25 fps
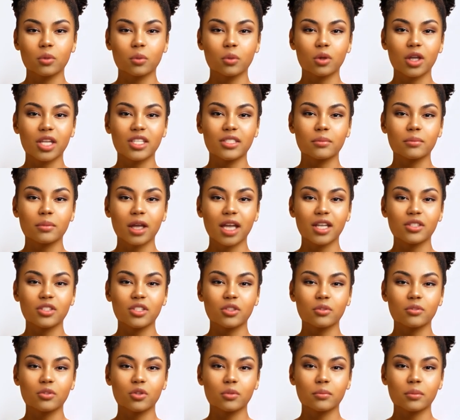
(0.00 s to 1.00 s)
where his
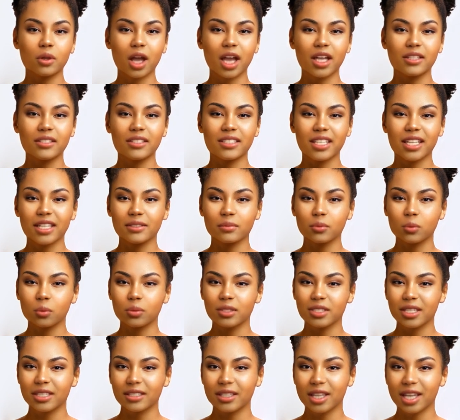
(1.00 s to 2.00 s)
passion for boxing
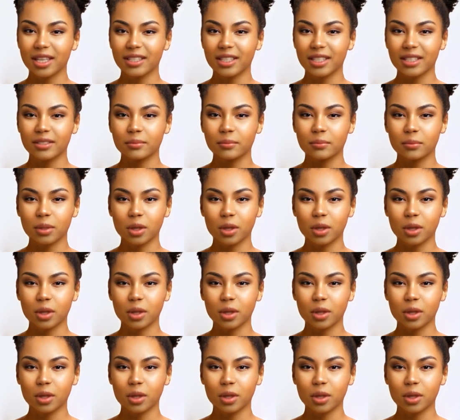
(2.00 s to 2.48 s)
was ignited